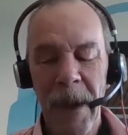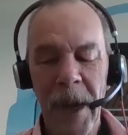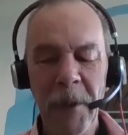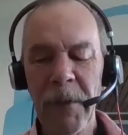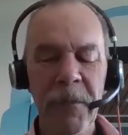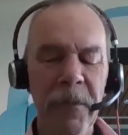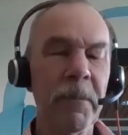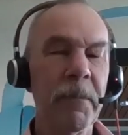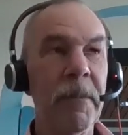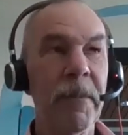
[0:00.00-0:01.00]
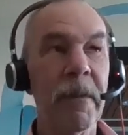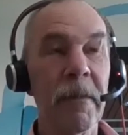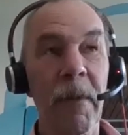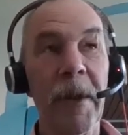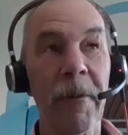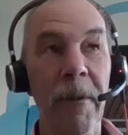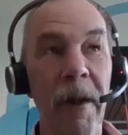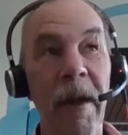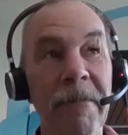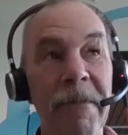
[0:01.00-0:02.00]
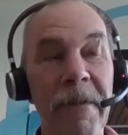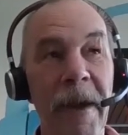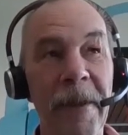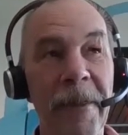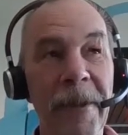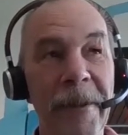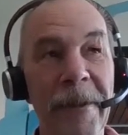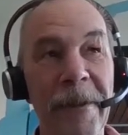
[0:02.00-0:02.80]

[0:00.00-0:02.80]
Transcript: I don't even think people are right or left. I think